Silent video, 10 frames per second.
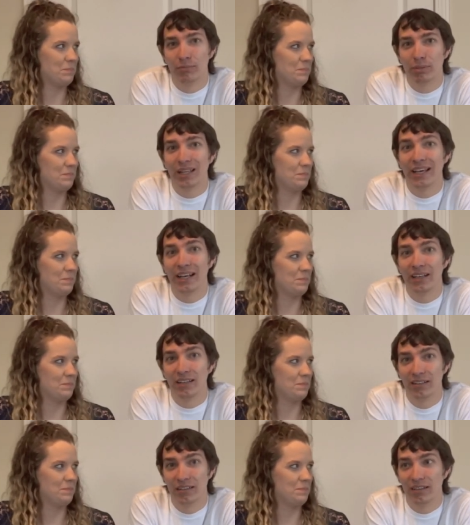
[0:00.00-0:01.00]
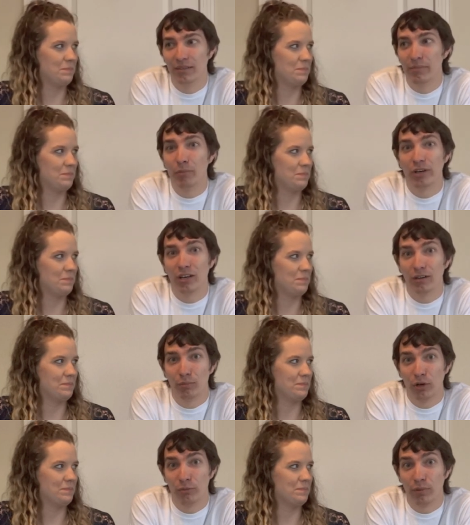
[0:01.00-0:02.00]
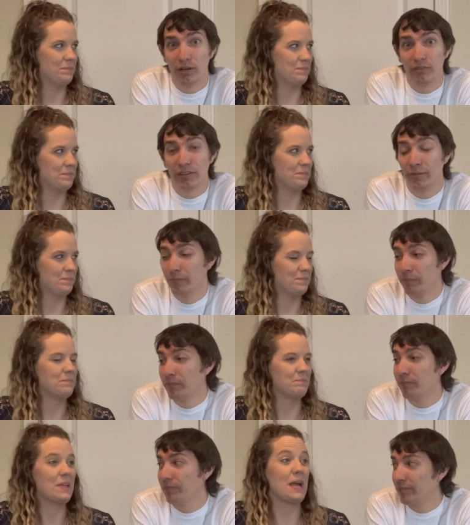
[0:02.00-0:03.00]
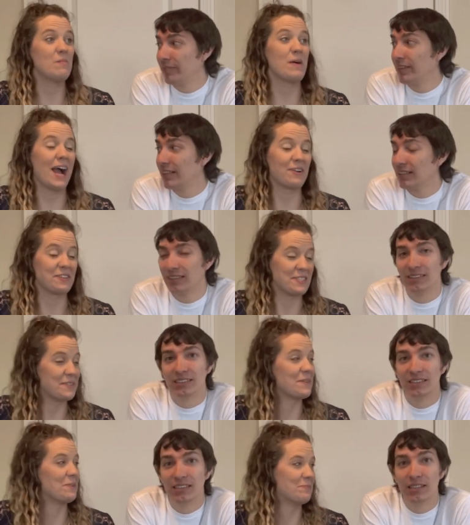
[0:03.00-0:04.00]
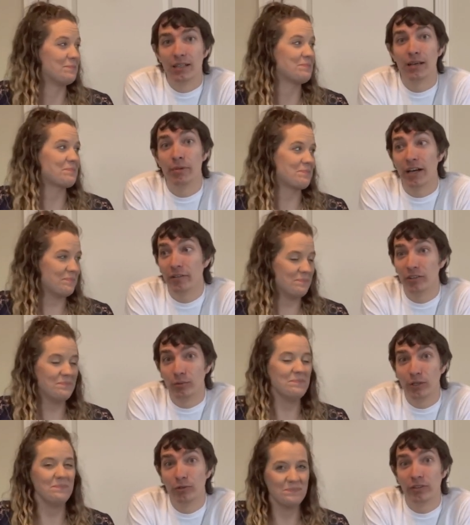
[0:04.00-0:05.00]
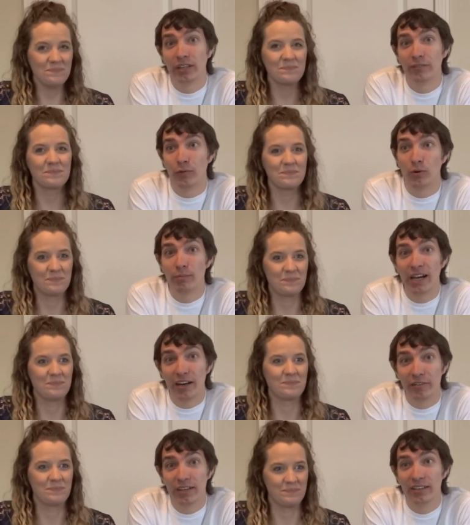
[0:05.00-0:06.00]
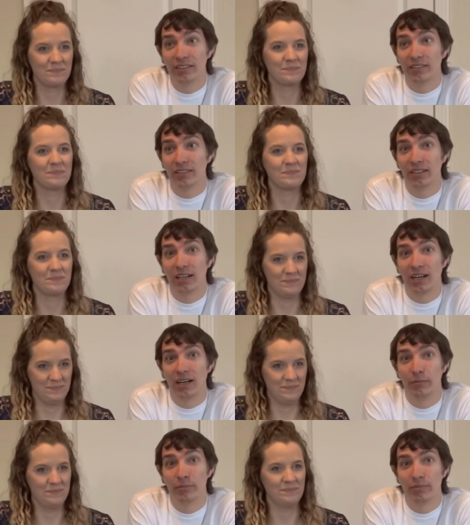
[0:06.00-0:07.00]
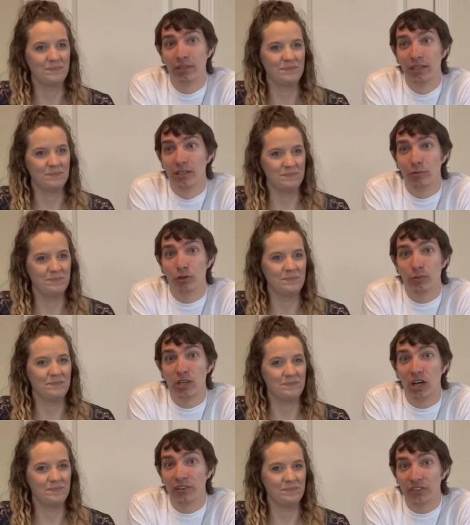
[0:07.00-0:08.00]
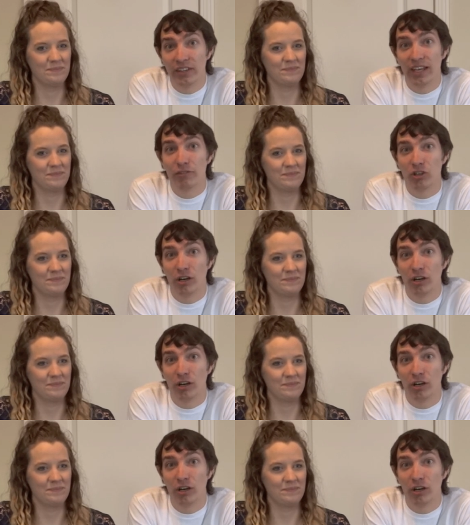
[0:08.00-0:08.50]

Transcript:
Speaker 1: plan the memory card part of it.
Speaker 2: And batteries too.
Speaker 1: And batteries. We use like 4 batteries, which we constantly have